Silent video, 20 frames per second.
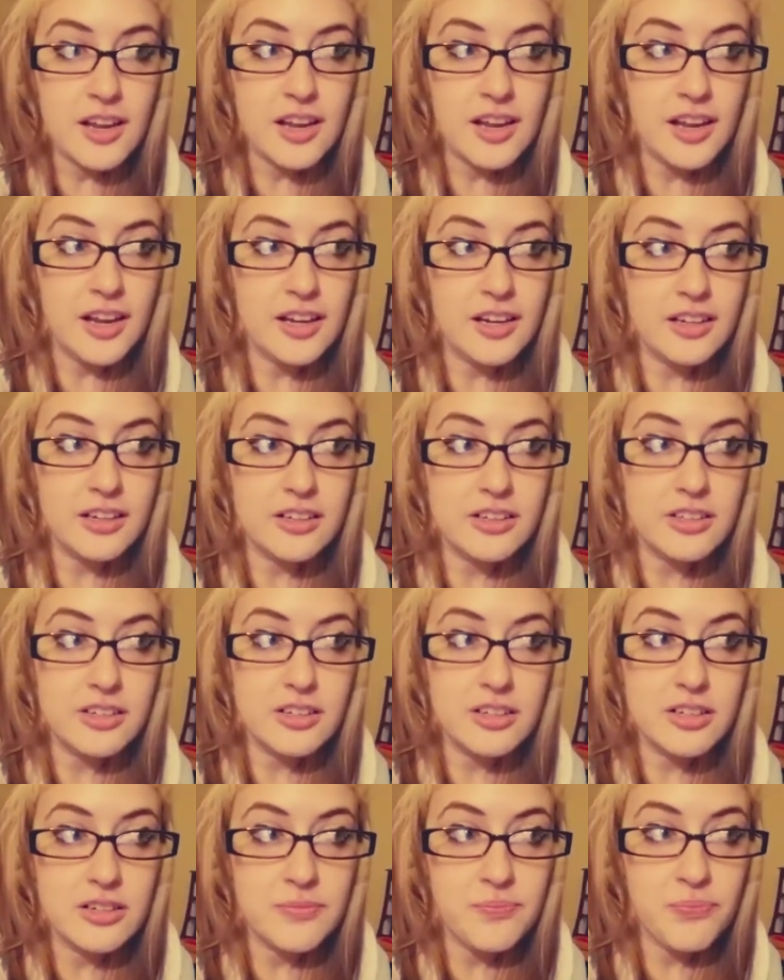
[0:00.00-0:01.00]
and
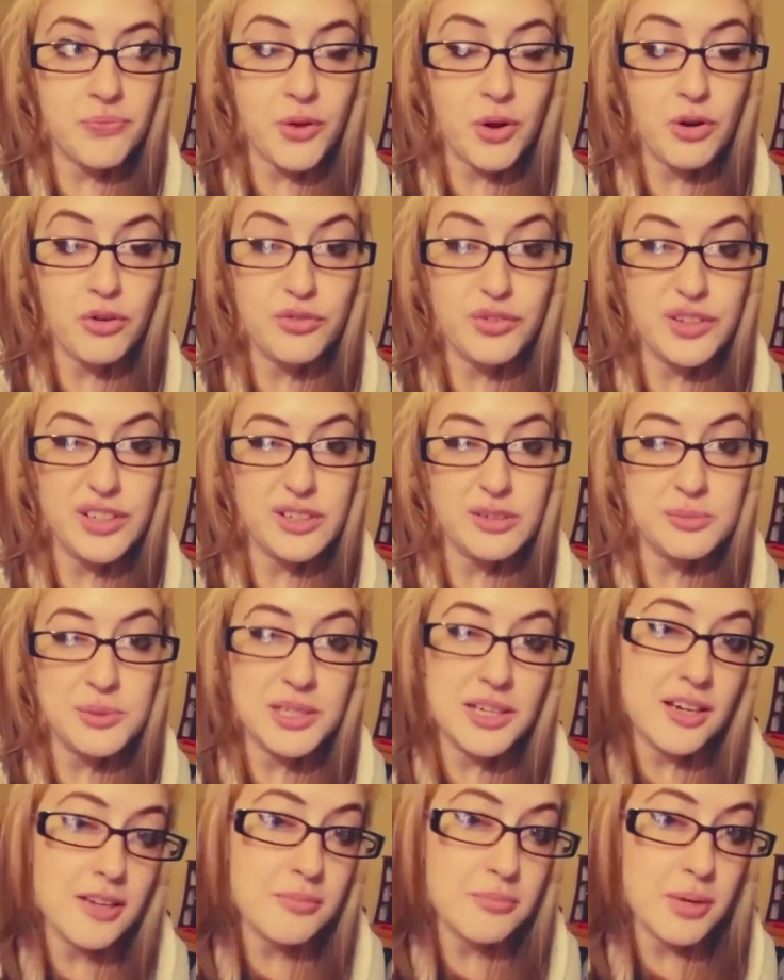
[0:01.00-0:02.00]
hopefully it'll be
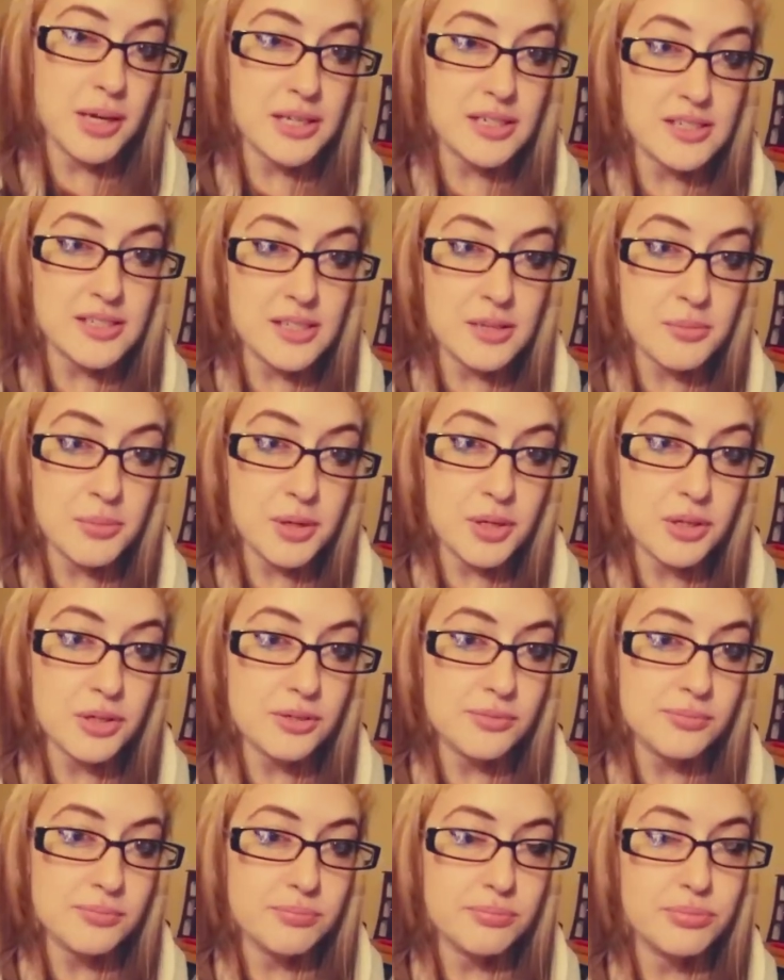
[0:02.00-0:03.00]
done by December.
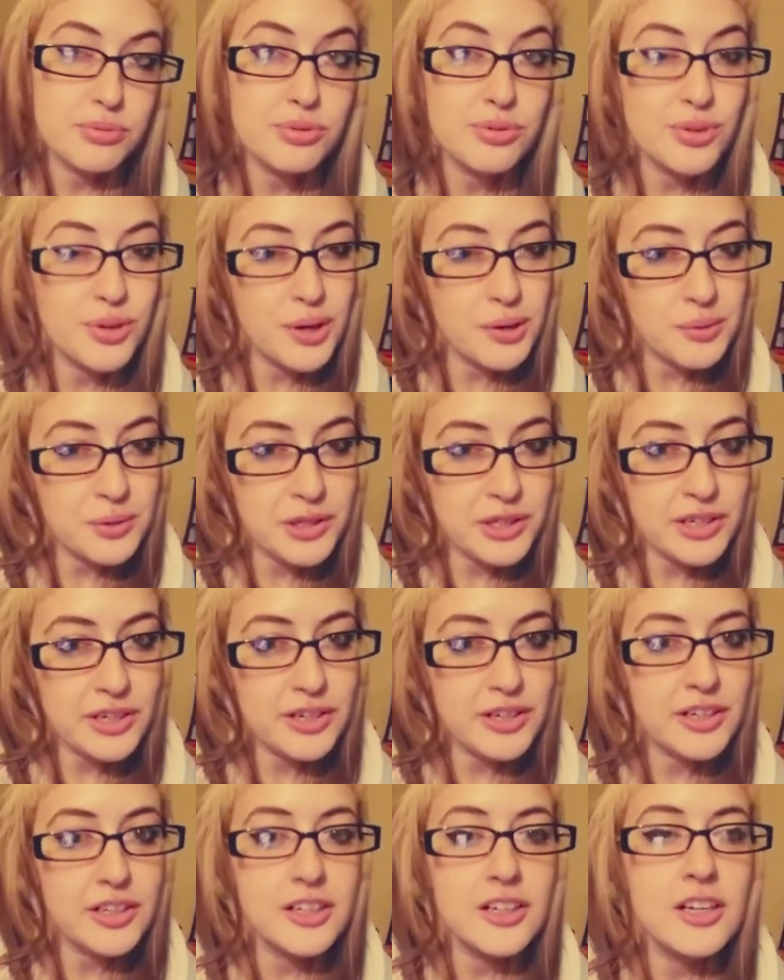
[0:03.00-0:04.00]
Probably
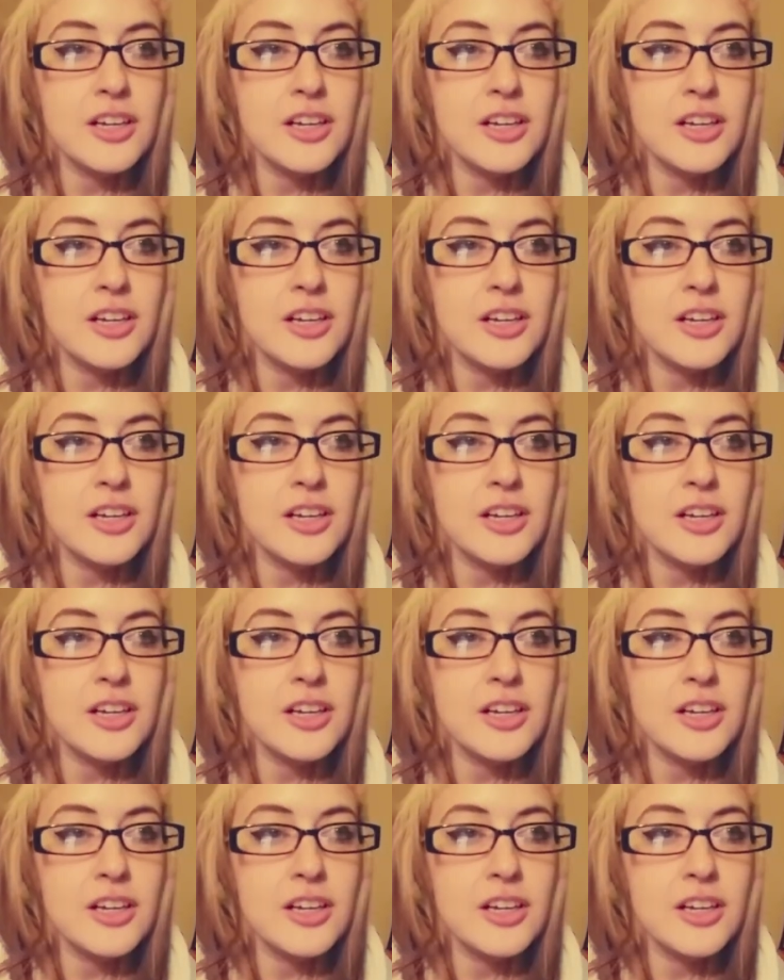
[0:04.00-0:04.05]
not,